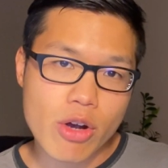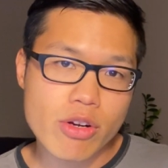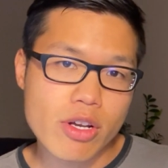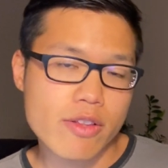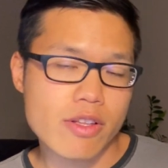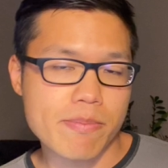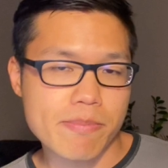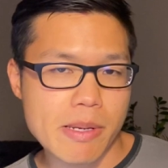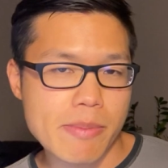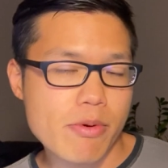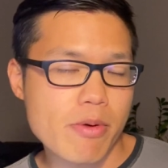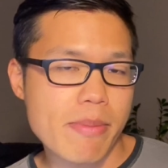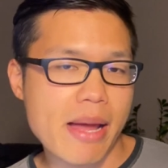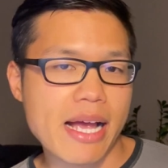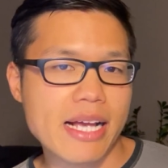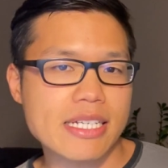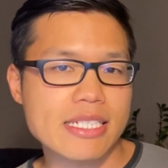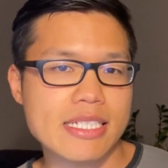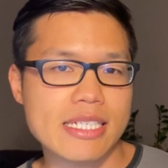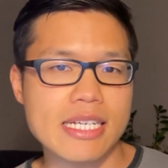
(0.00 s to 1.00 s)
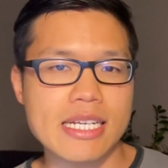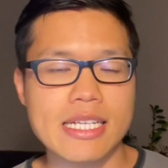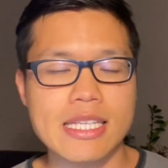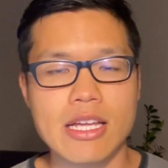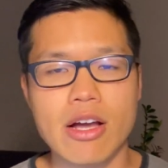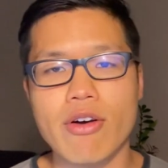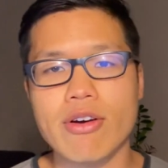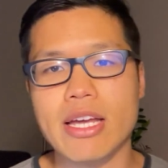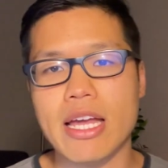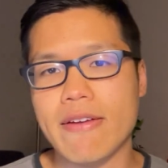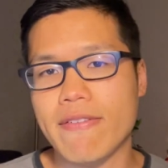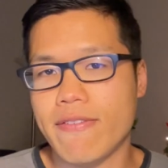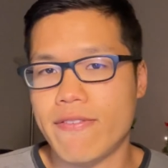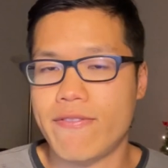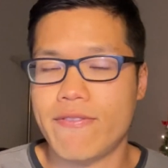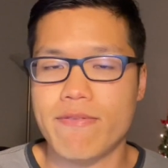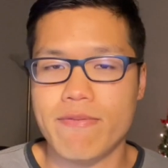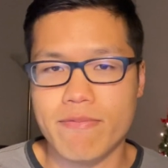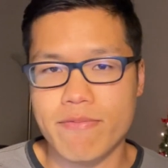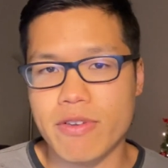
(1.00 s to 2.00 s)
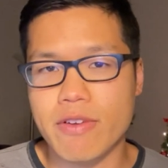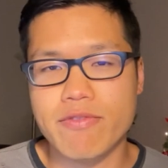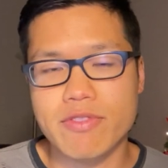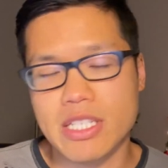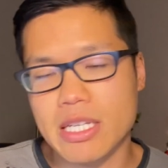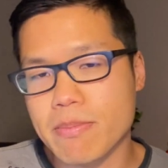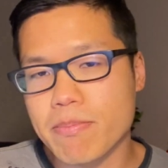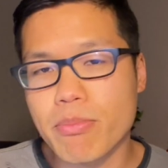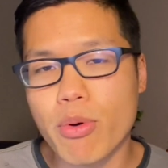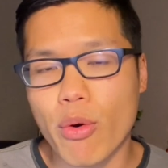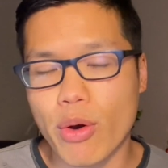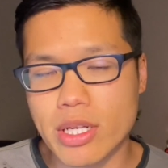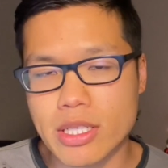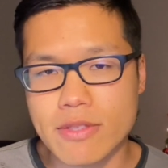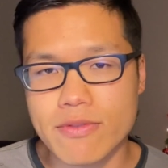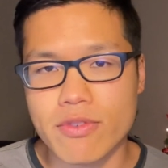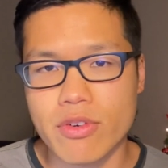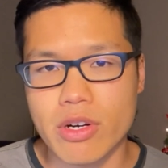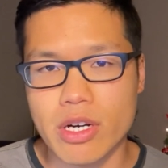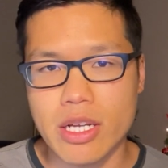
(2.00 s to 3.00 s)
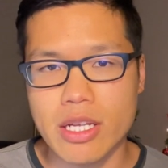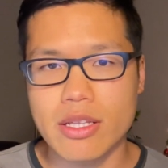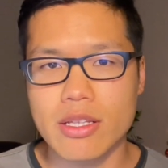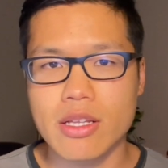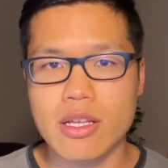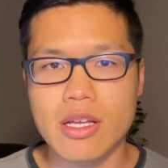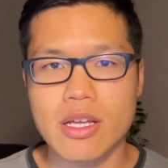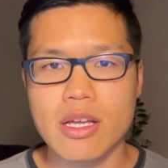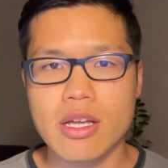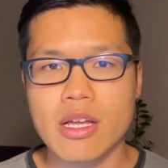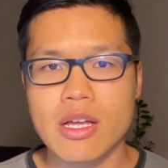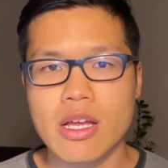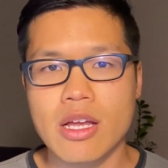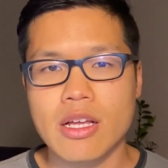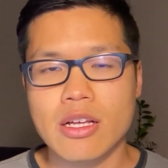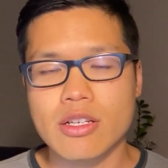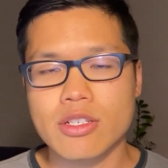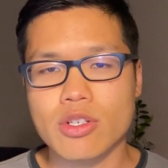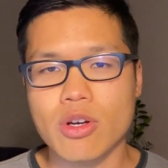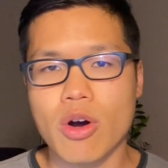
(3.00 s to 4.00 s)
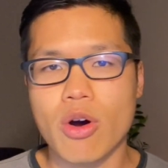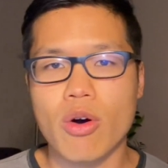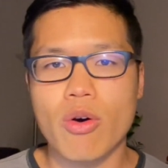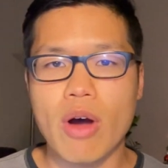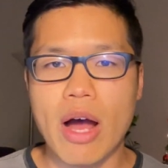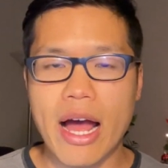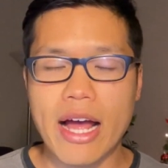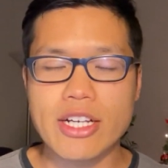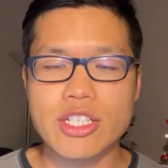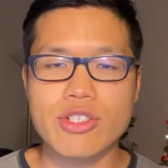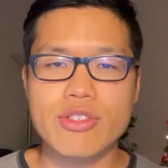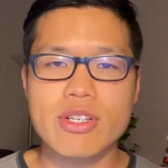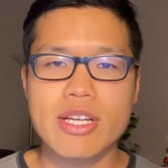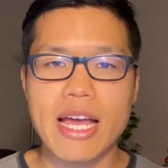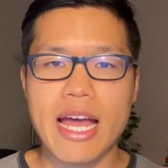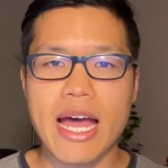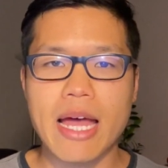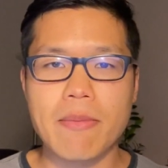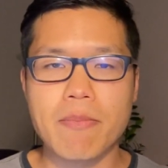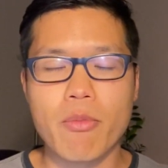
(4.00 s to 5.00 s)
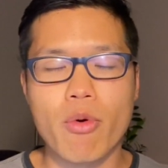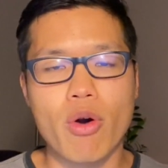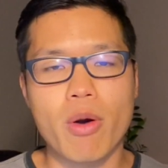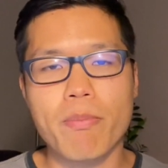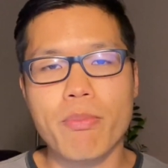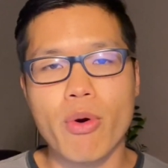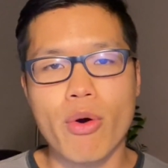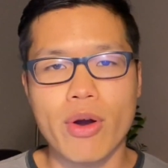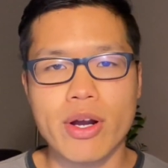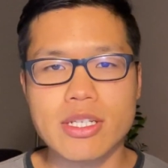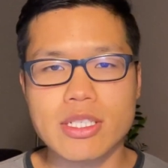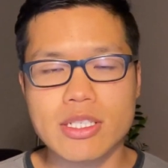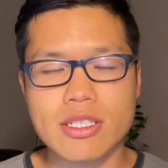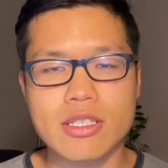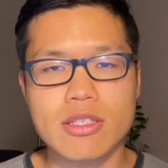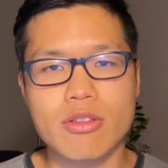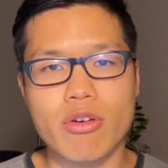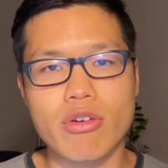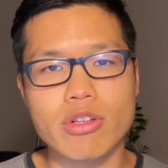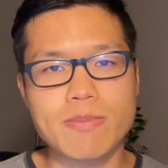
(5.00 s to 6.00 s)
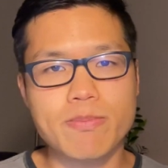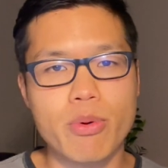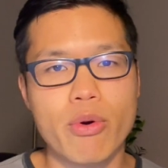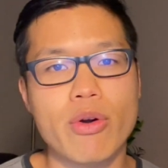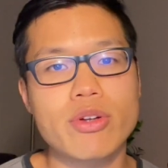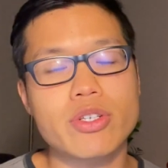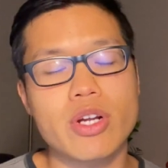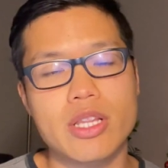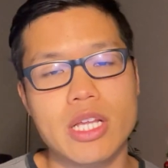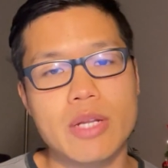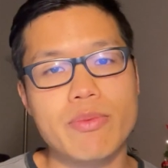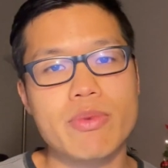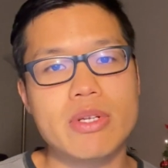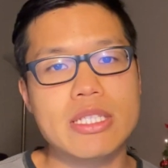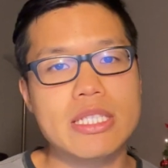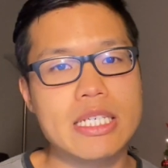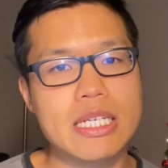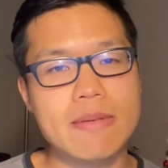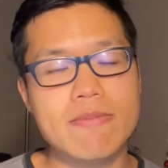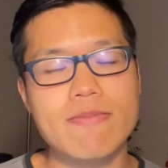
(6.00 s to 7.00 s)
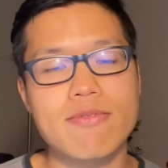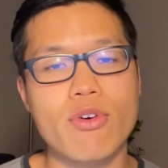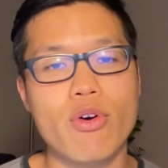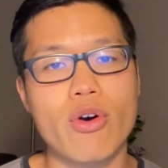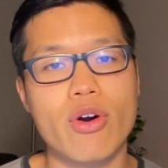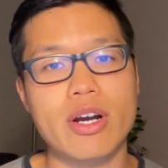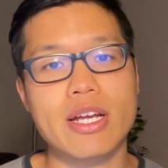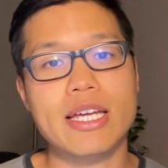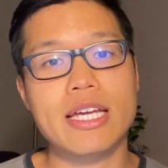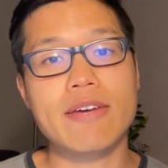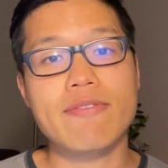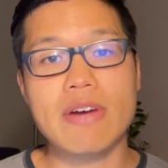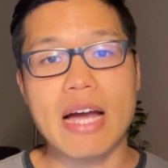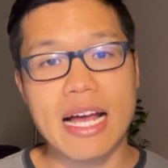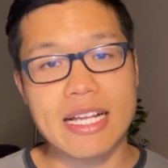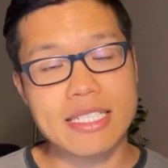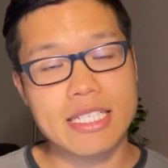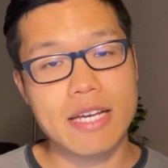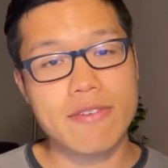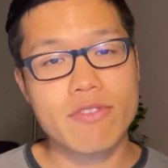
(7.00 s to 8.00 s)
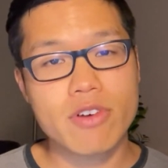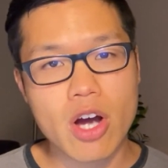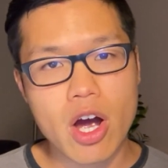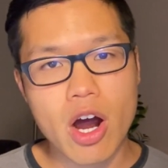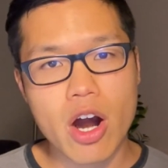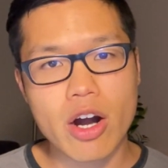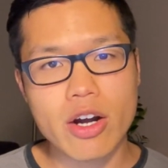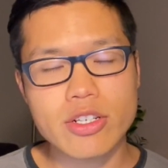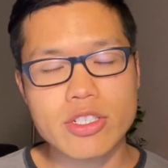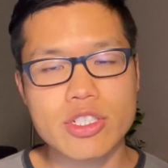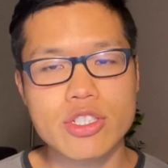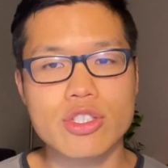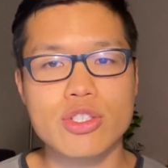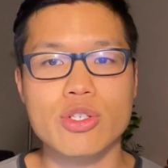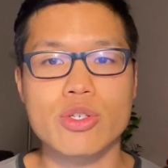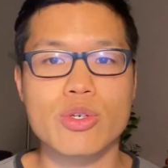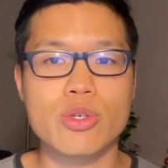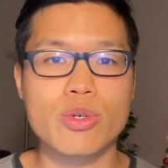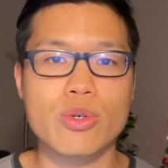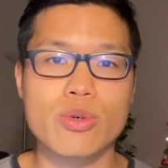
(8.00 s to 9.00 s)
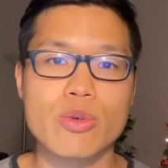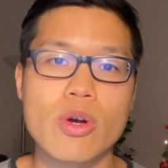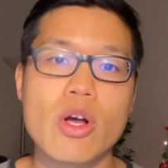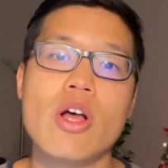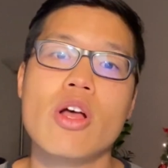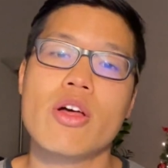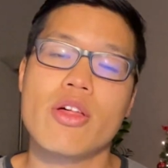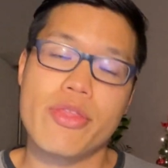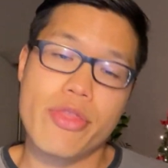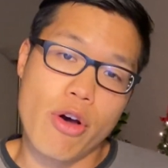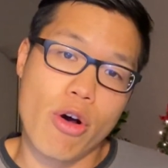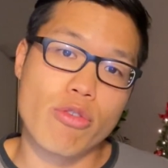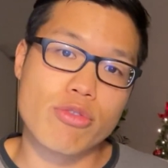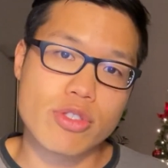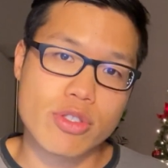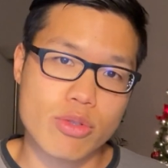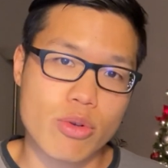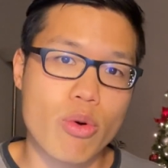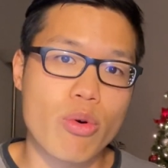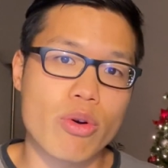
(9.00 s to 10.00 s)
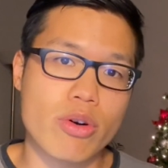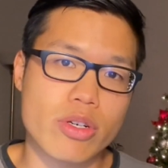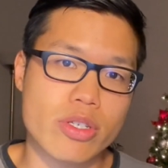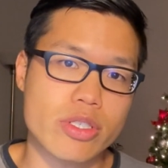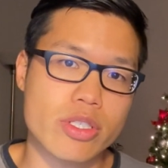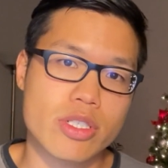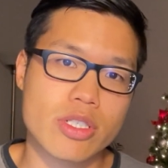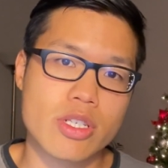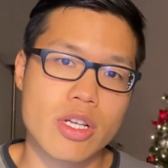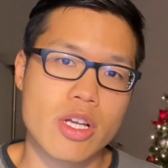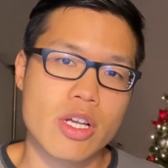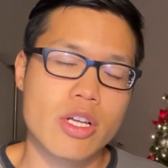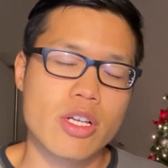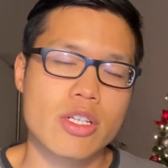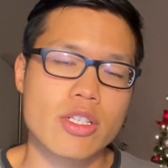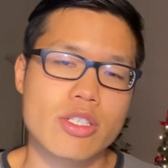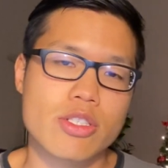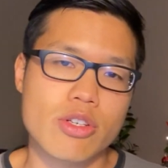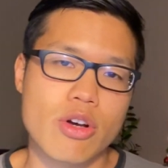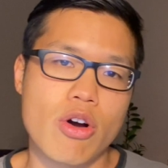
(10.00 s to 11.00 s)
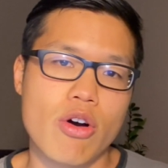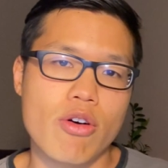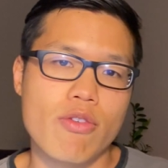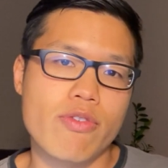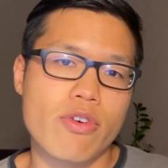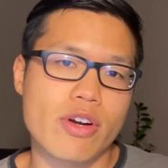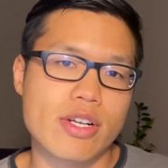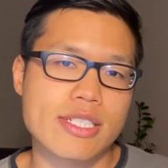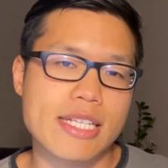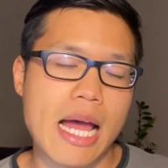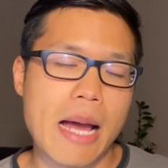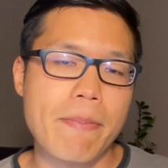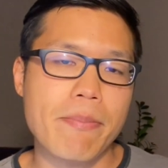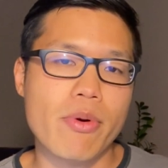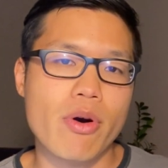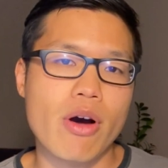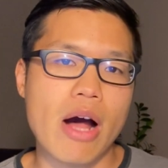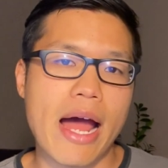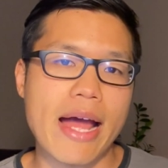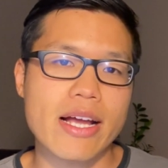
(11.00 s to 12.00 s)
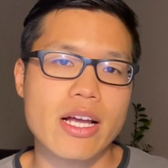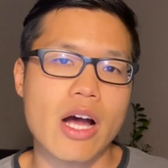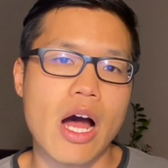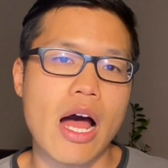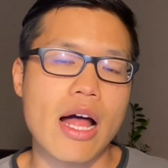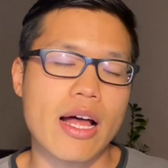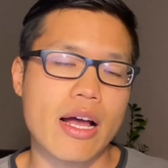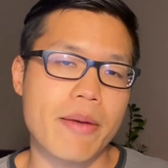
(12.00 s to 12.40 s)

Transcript: of the People magazine, and I'll get 15 points for it. So as you get more points, those points are then redeemed for gift cards to those stores. So for example, I got